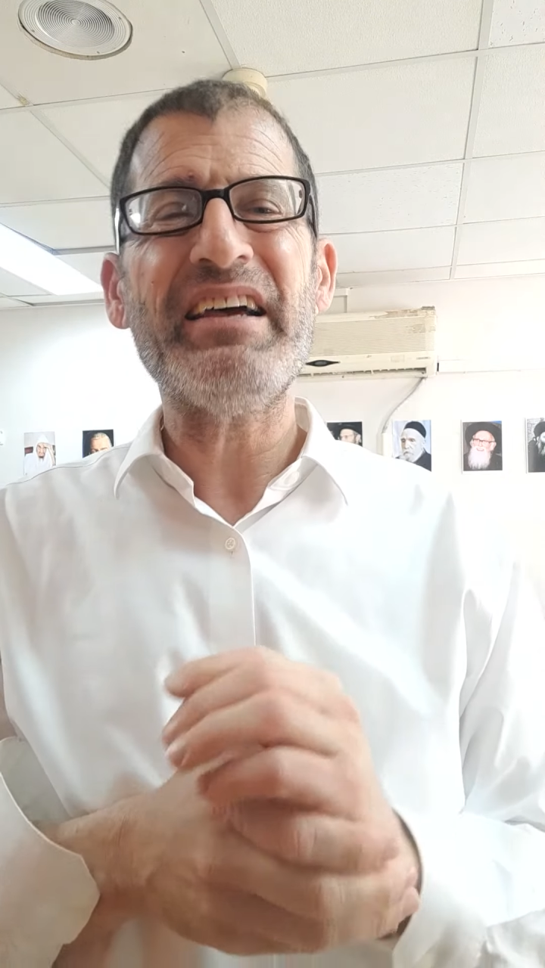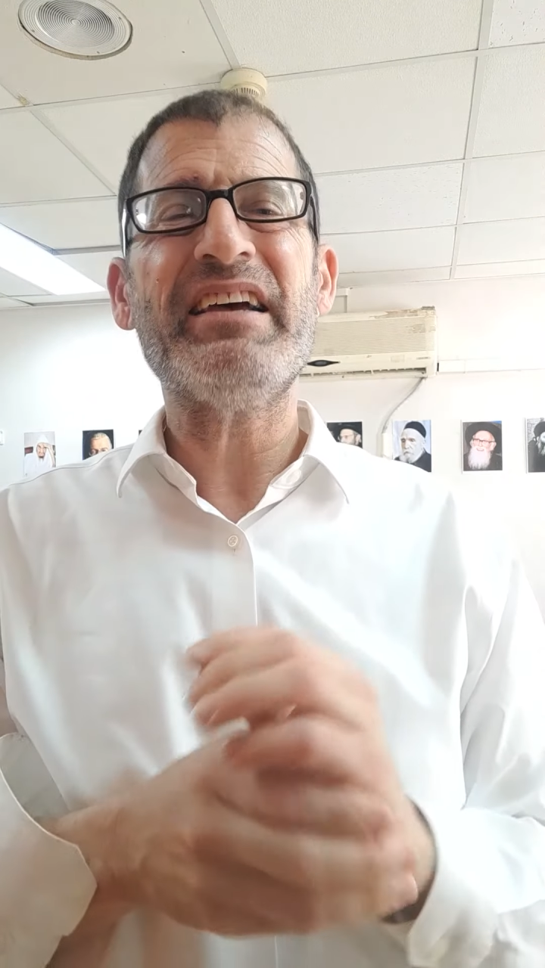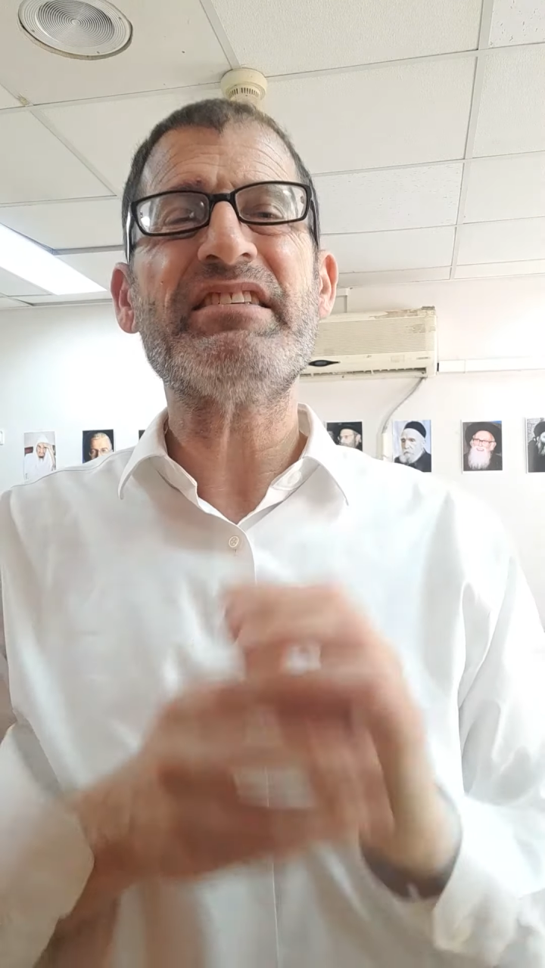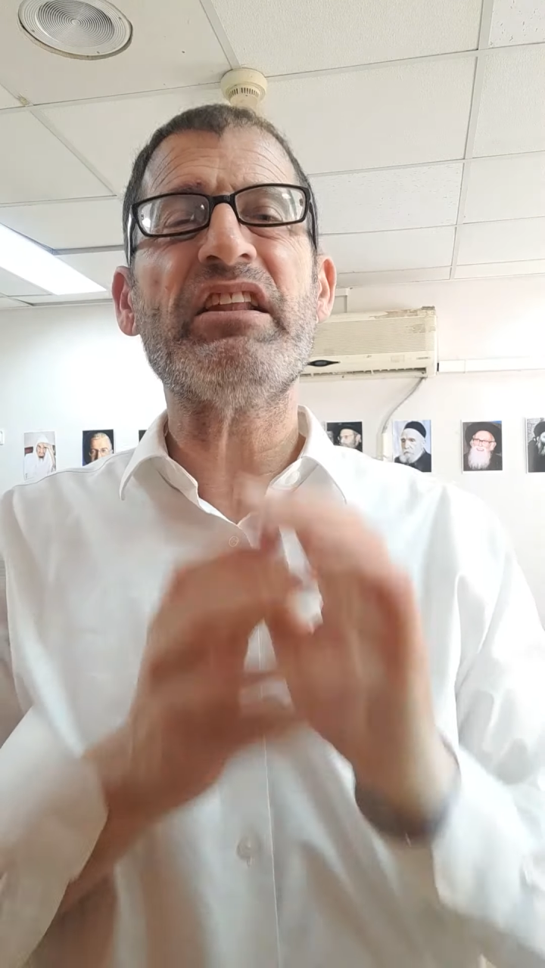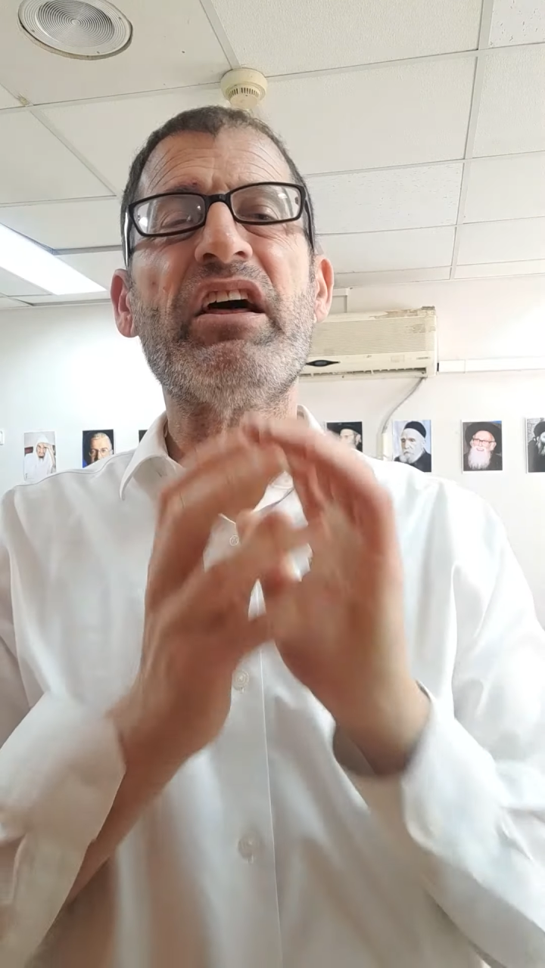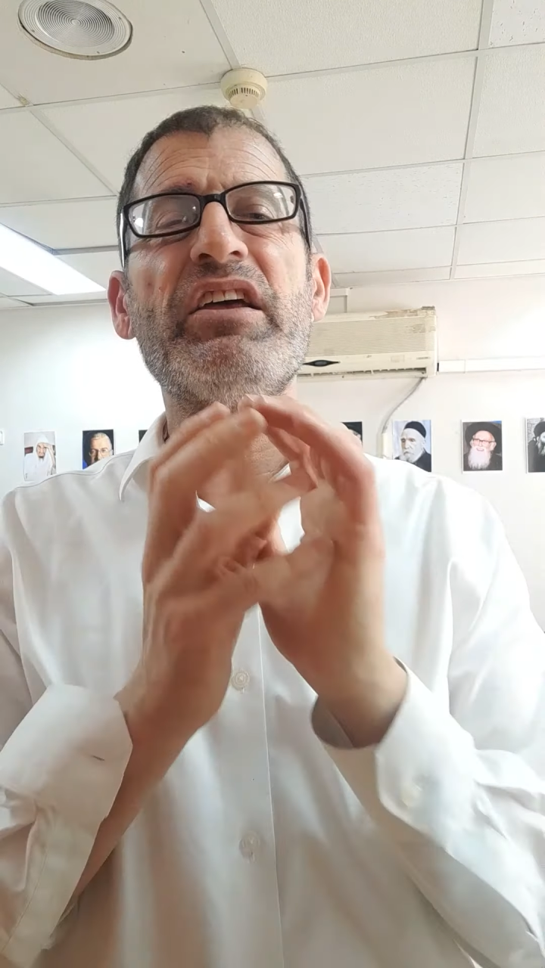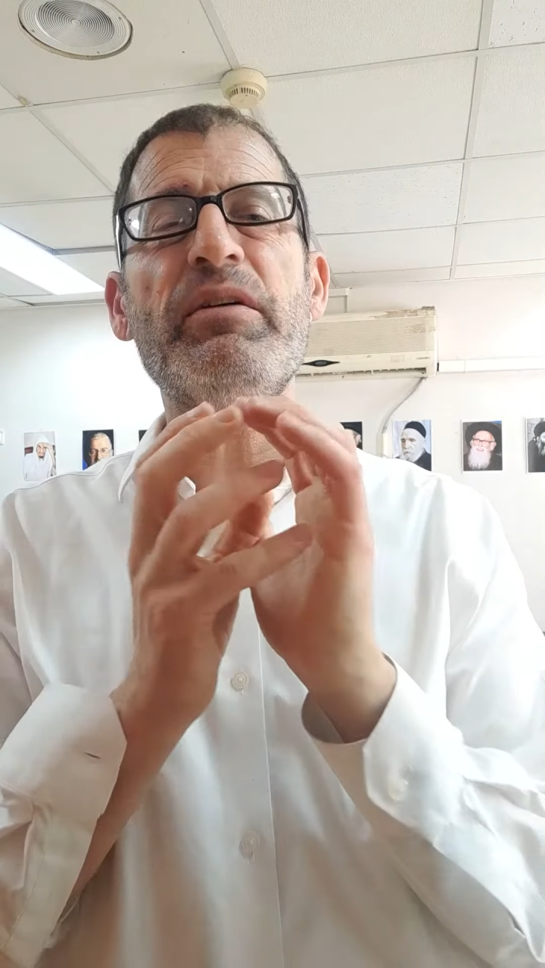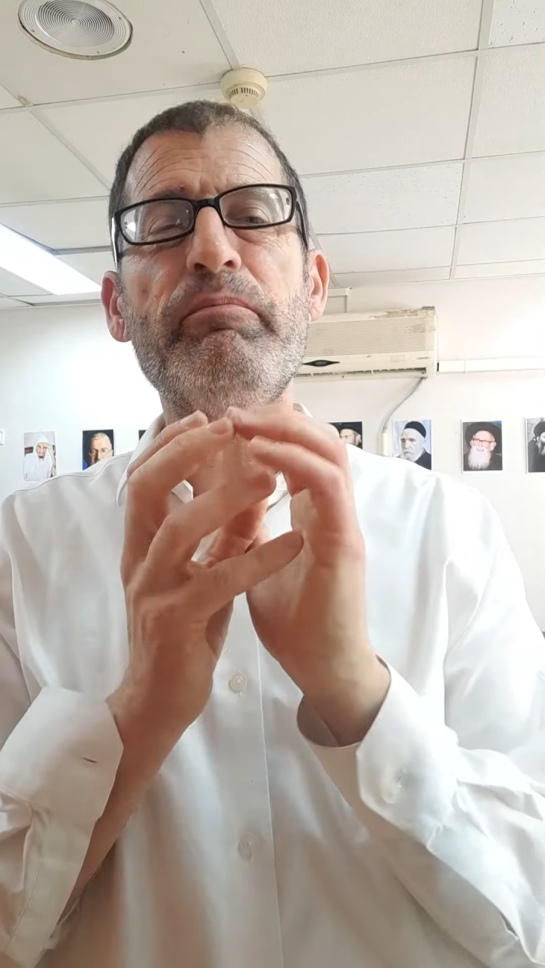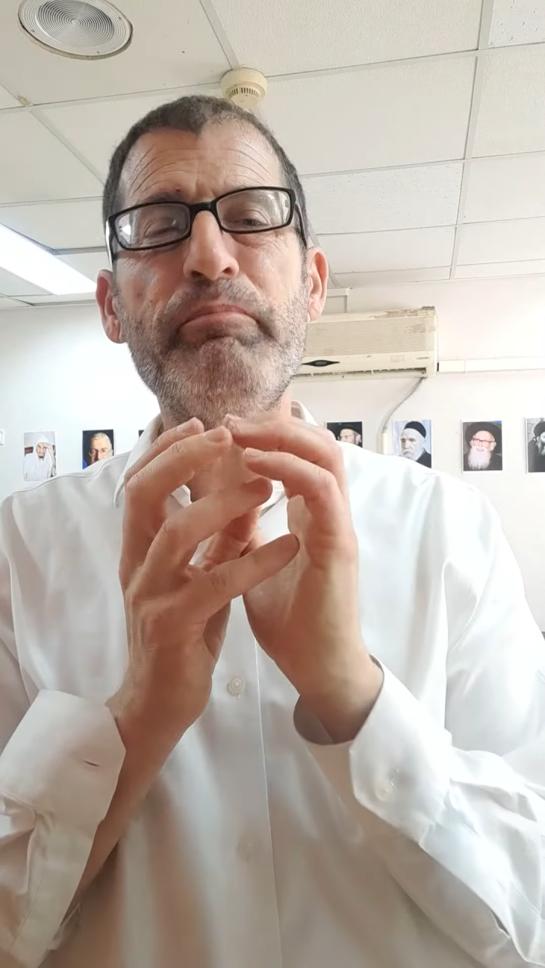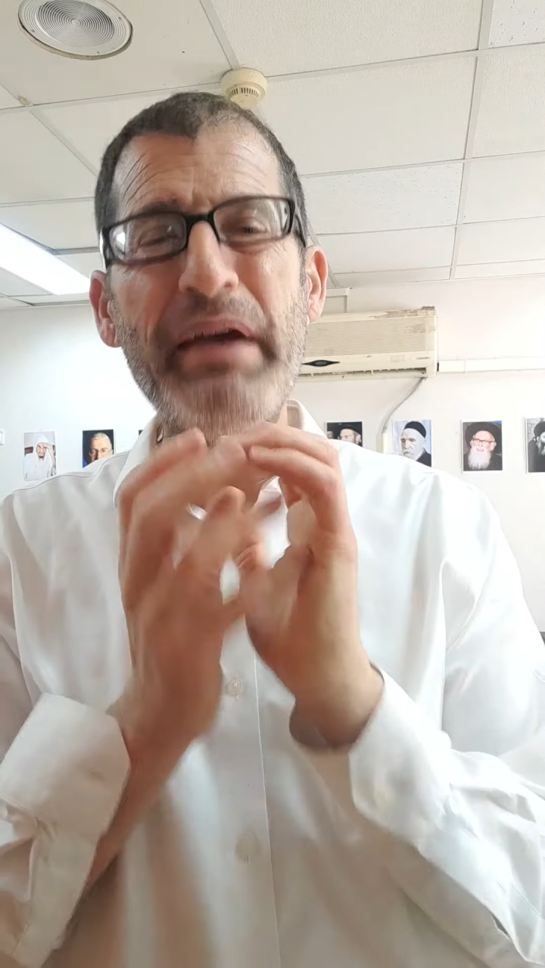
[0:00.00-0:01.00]
it's a halacha
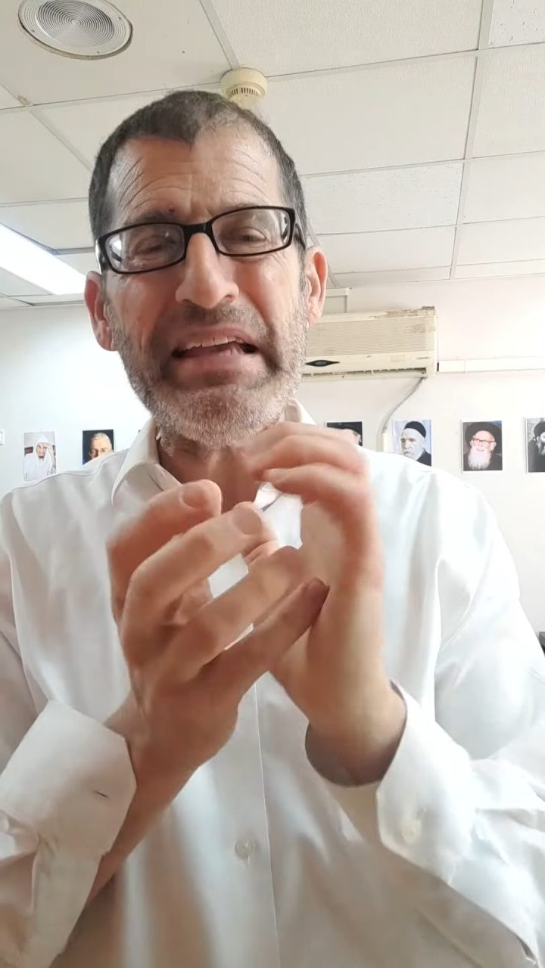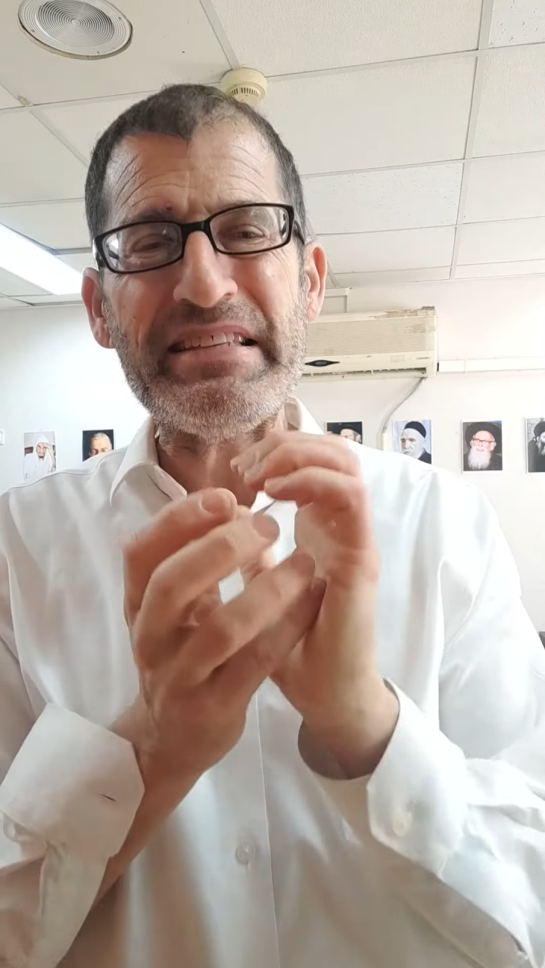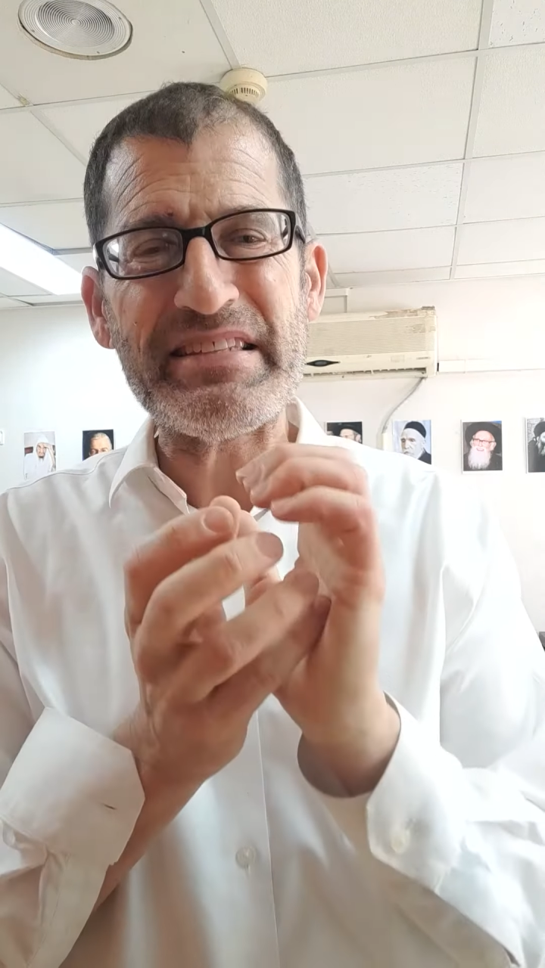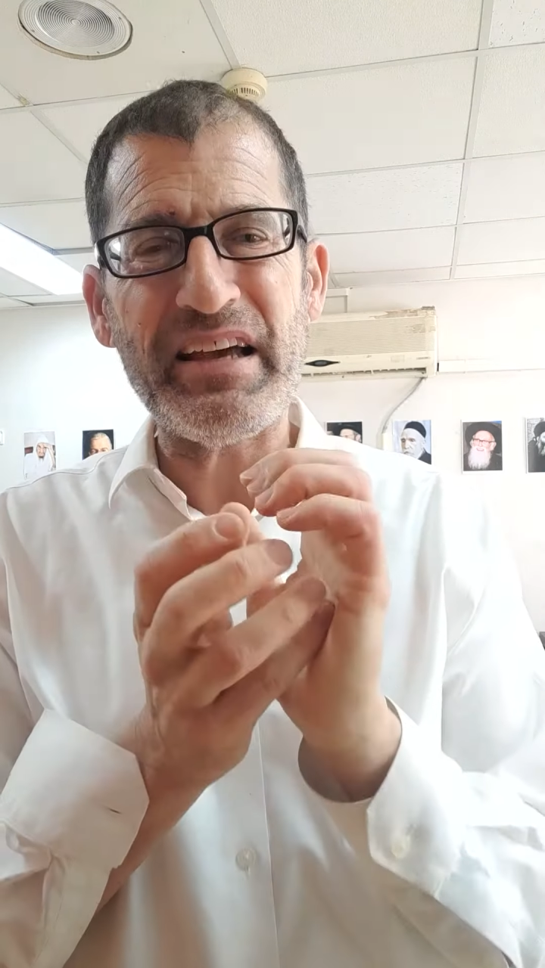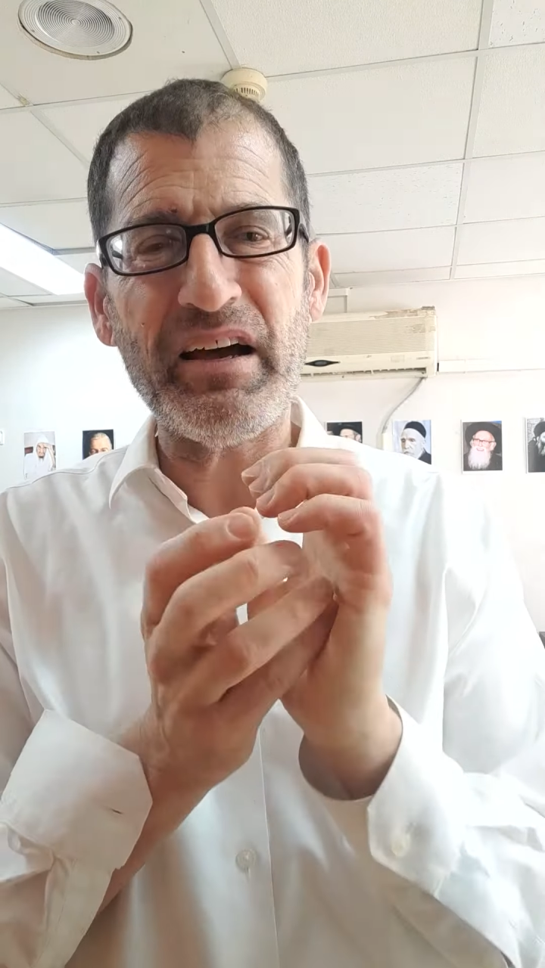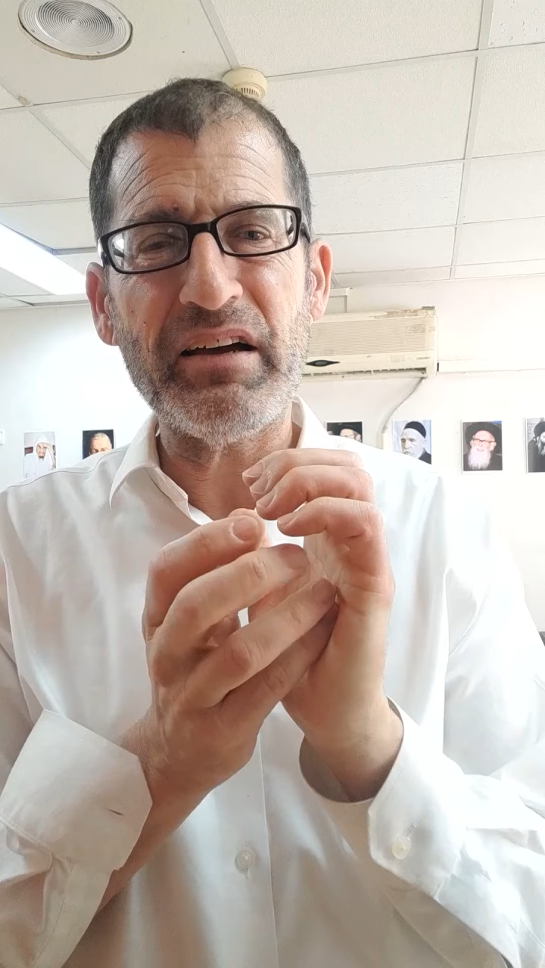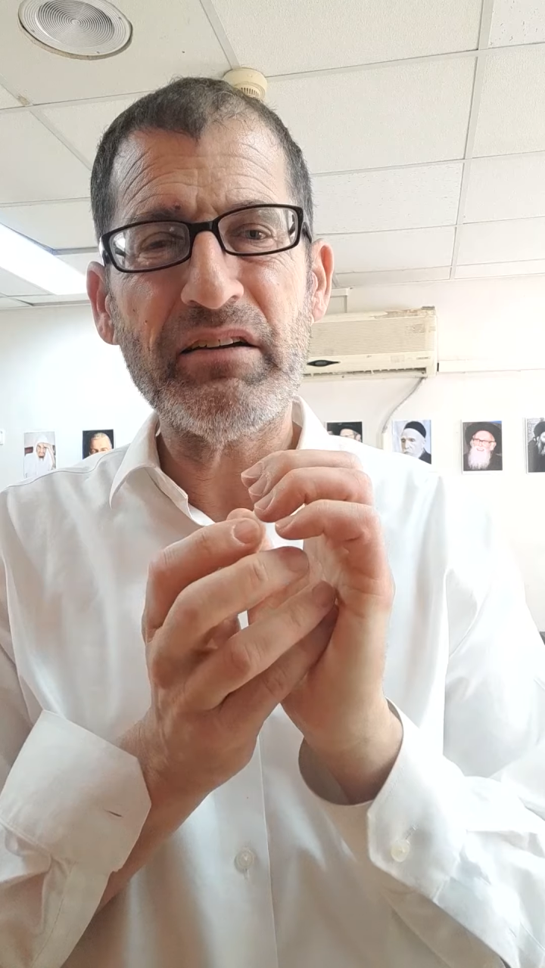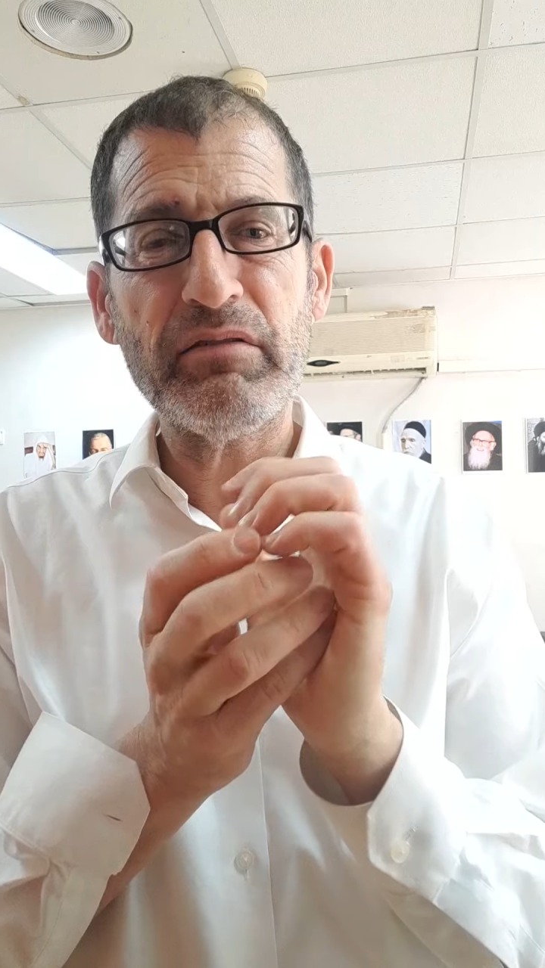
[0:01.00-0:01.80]
the beitzah